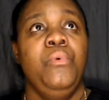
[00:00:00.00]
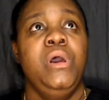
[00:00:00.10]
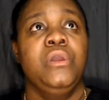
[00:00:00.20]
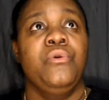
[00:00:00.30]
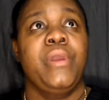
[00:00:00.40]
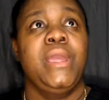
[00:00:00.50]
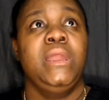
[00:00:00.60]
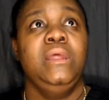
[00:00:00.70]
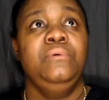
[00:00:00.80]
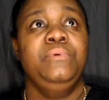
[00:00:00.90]
what grade.
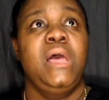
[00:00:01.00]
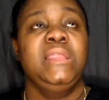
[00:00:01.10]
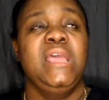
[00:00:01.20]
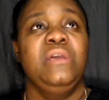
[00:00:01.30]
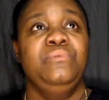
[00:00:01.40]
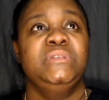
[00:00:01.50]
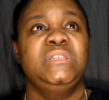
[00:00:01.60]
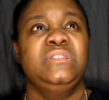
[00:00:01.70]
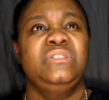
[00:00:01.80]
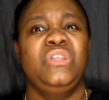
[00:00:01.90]
I think it was
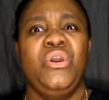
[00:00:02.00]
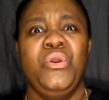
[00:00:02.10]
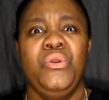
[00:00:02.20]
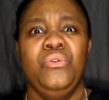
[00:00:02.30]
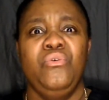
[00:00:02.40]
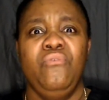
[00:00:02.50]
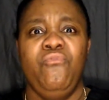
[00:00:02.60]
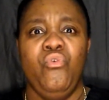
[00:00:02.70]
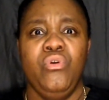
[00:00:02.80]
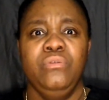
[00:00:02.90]
3rd or
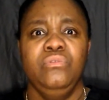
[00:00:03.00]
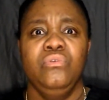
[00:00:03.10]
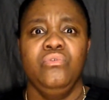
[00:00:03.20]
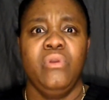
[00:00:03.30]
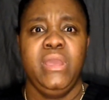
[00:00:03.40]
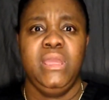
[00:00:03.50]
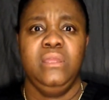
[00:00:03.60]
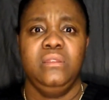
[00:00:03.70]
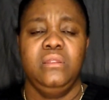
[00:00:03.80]
4th grade.